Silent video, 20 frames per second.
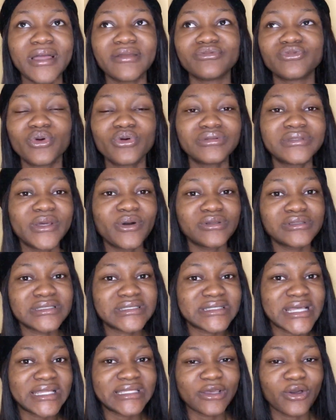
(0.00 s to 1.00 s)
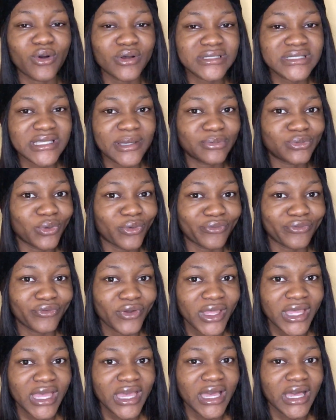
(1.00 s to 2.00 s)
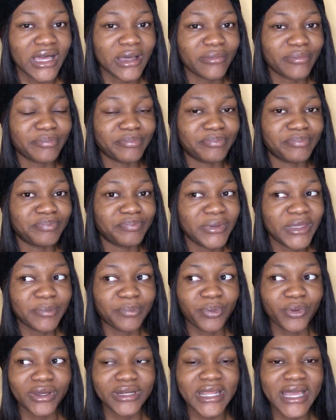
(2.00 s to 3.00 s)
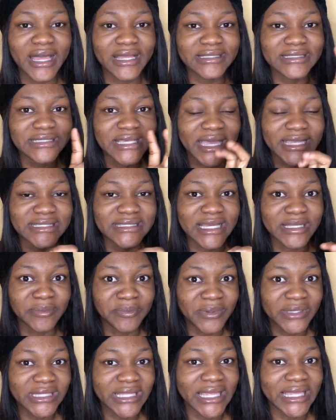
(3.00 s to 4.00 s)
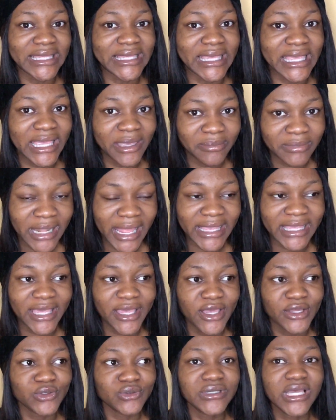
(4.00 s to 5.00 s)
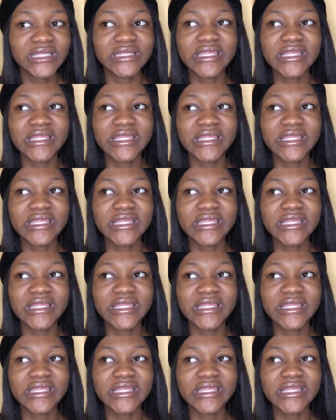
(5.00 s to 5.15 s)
Don't they understand the concept of Big Brother Titan being a game? Like, do they